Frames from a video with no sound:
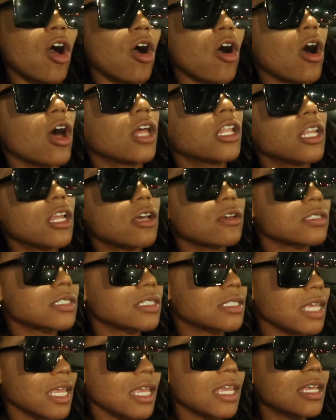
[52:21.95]
all of those
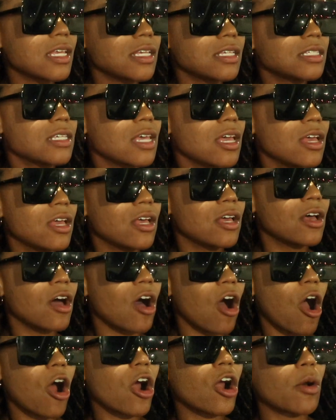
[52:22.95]
things
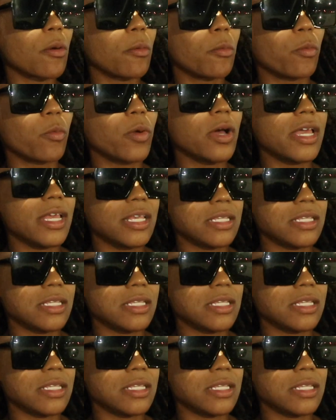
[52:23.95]
are what